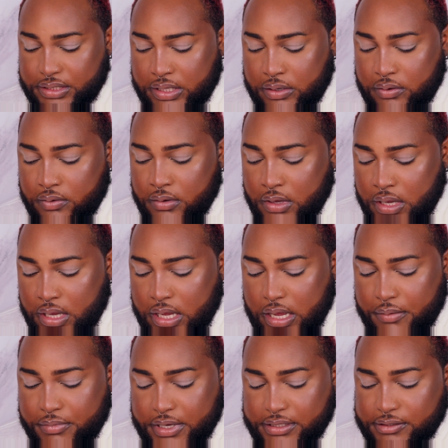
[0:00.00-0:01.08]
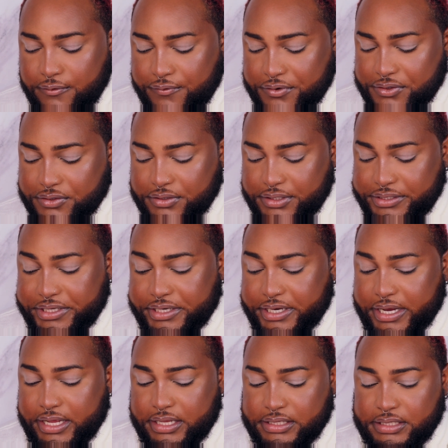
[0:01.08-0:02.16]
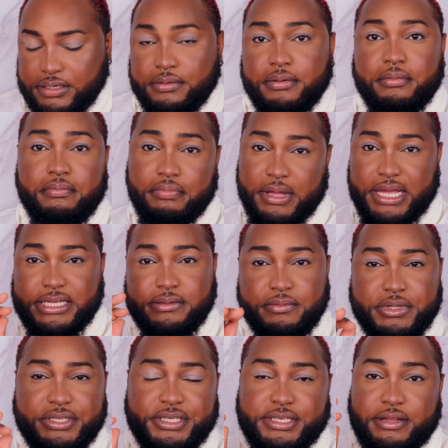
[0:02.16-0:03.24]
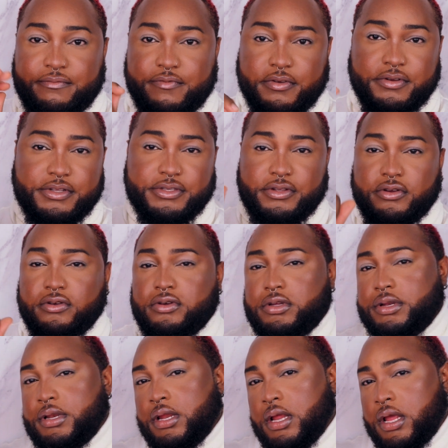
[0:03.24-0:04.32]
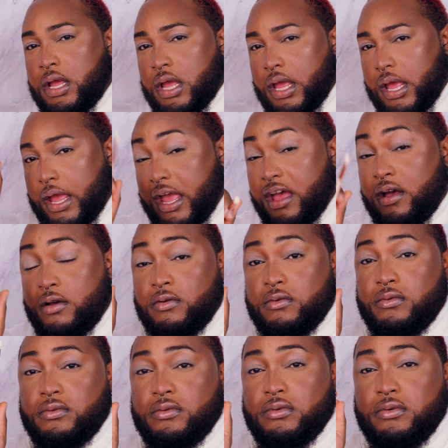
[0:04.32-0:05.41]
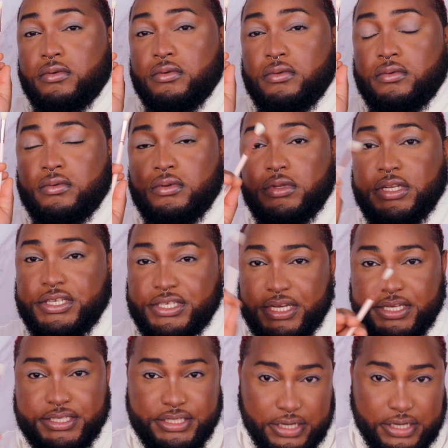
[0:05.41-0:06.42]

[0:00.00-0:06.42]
So I'm not so focused on the technicality as much as I'm focused on how these shades